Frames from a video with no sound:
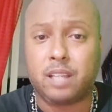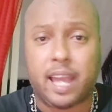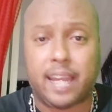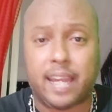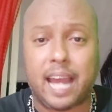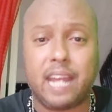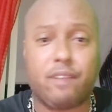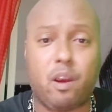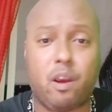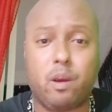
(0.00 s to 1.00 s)
And I never
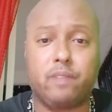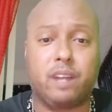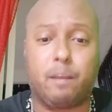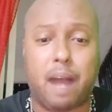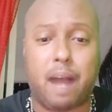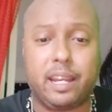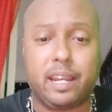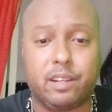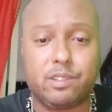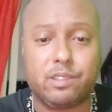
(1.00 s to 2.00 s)
heard of the Amani
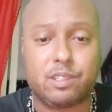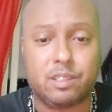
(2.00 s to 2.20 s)
years.